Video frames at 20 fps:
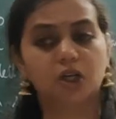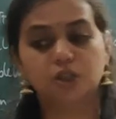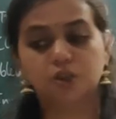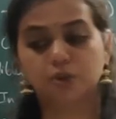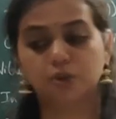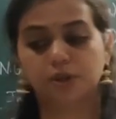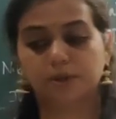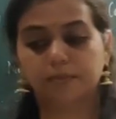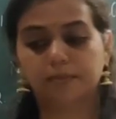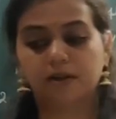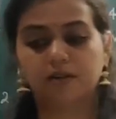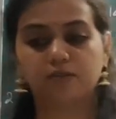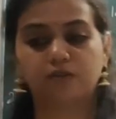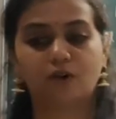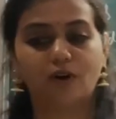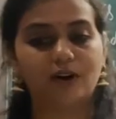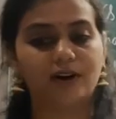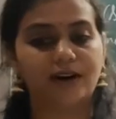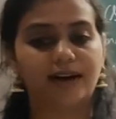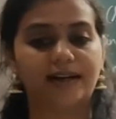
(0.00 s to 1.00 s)
suitable for
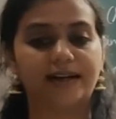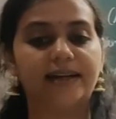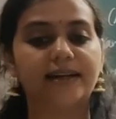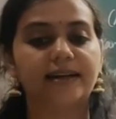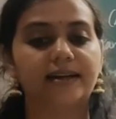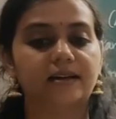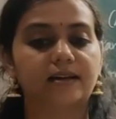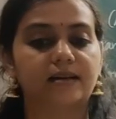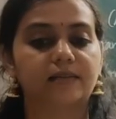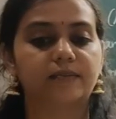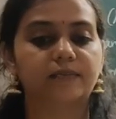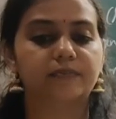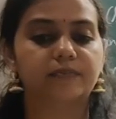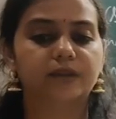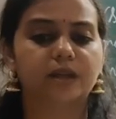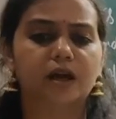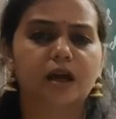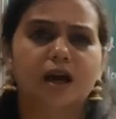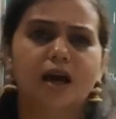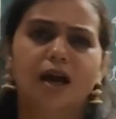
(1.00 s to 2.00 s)
riding.
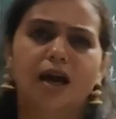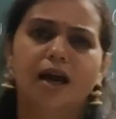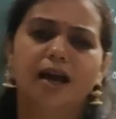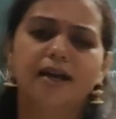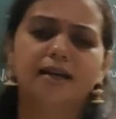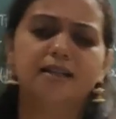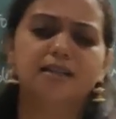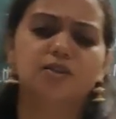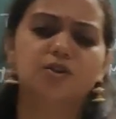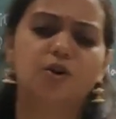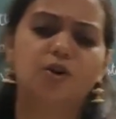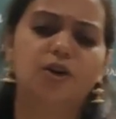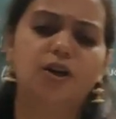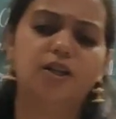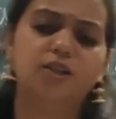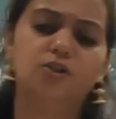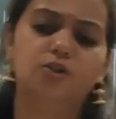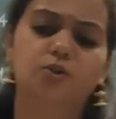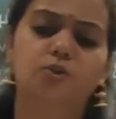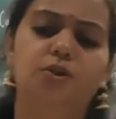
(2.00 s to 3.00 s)
It is only
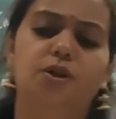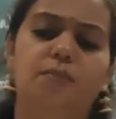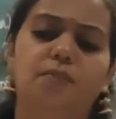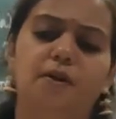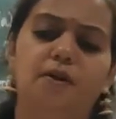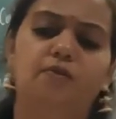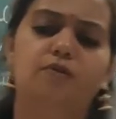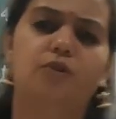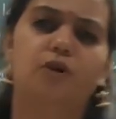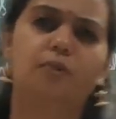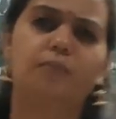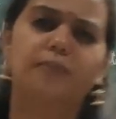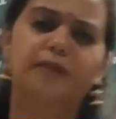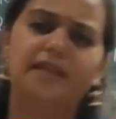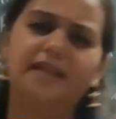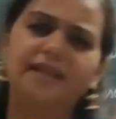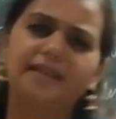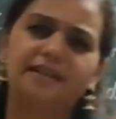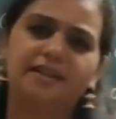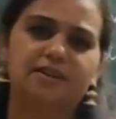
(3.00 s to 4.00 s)
suitable for
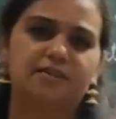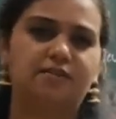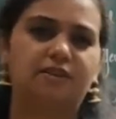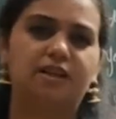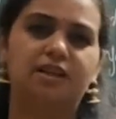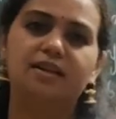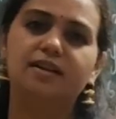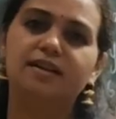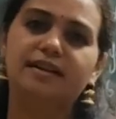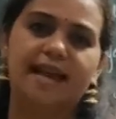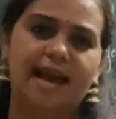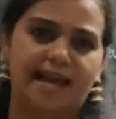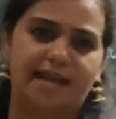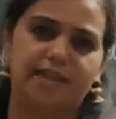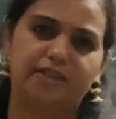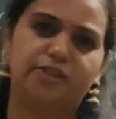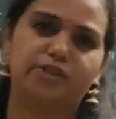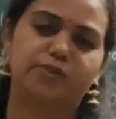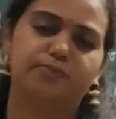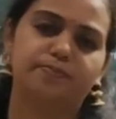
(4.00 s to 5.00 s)
being driven in
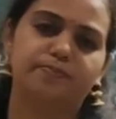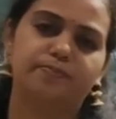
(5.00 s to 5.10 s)
carriage.